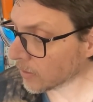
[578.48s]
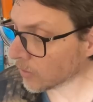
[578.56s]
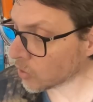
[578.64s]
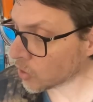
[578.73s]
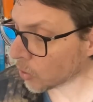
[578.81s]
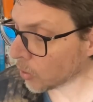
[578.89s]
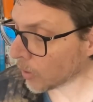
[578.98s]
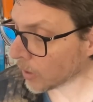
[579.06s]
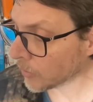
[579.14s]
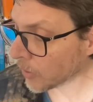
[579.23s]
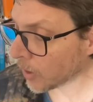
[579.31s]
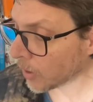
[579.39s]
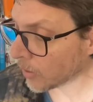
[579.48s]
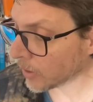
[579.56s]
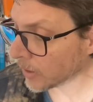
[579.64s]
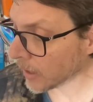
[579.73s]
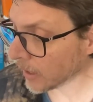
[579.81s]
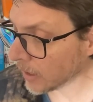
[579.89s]

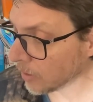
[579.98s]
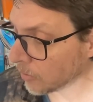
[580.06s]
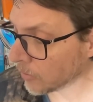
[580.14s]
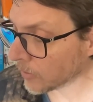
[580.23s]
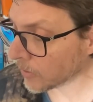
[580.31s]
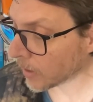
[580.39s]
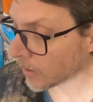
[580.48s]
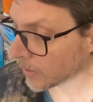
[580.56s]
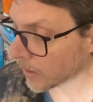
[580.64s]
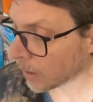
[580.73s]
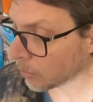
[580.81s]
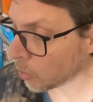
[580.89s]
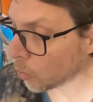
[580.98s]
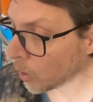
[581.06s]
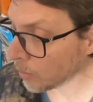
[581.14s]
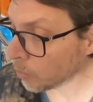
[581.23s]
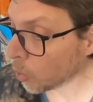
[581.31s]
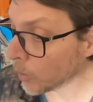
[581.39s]
Asahara gave the Dalai Lama
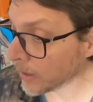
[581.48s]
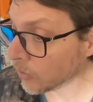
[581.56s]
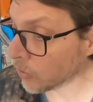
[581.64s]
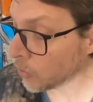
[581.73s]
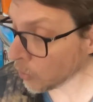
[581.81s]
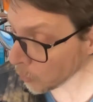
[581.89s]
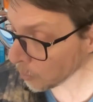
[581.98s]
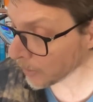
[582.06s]
$1.2